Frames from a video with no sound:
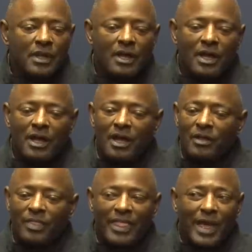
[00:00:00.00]

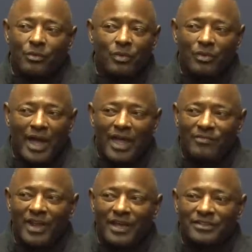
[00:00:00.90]
Uh, that I have
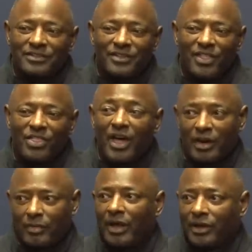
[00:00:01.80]
not thought
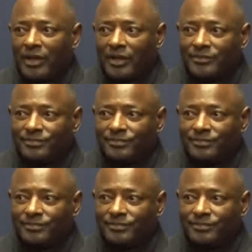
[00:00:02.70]
about yet.